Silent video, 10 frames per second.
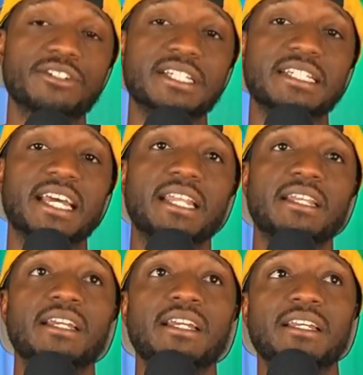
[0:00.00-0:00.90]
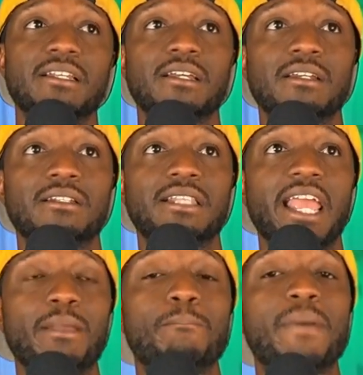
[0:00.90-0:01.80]
is that they
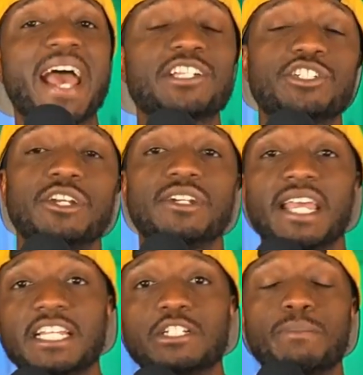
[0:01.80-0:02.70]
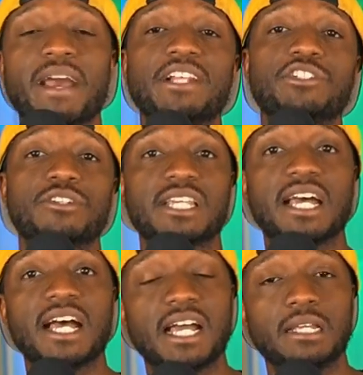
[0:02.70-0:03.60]
batch their days or batch their
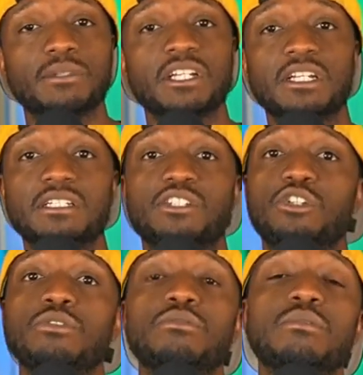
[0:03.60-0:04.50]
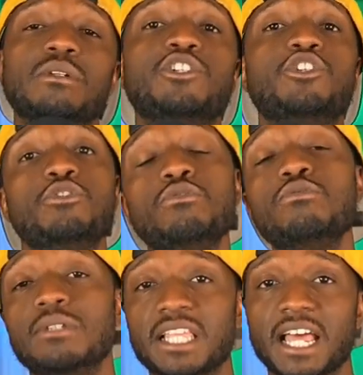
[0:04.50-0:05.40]
time to do
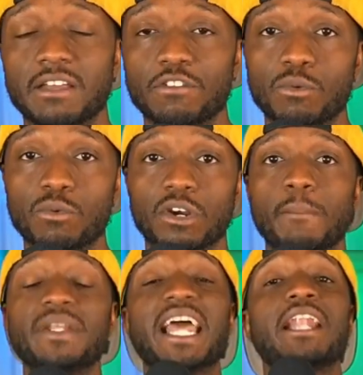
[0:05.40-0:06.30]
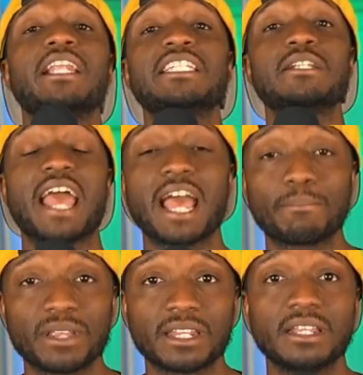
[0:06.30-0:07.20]
that level of work. But that doesn't
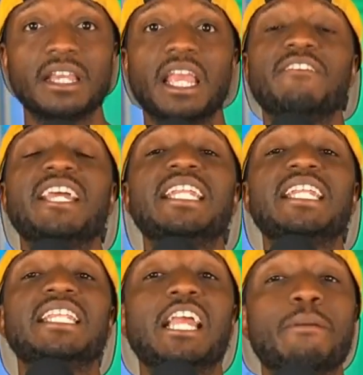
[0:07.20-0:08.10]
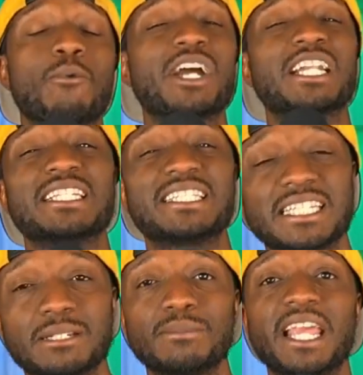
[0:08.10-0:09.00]
happen if they didn't think about what kind of
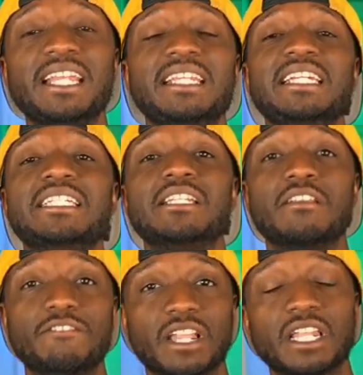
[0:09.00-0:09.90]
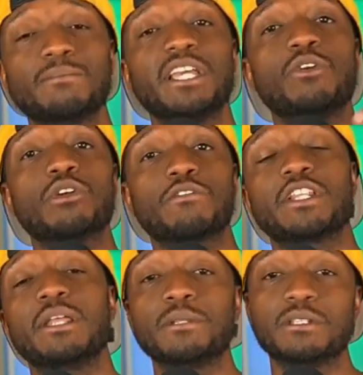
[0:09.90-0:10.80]
system they need to develop in order for
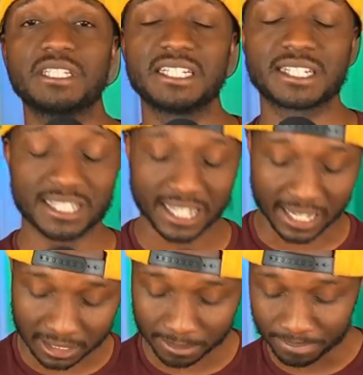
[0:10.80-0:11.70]
them to see success.